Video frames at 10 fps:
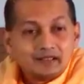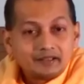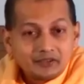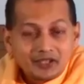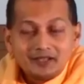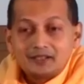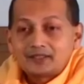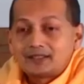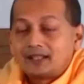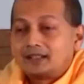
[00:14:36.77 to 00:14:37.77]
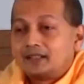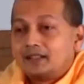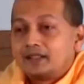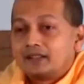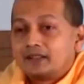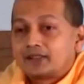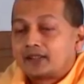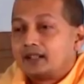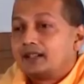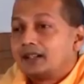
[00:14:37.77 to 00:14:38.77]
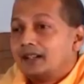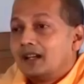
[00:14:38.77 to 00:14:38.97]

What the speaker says: And the janitor said, sir,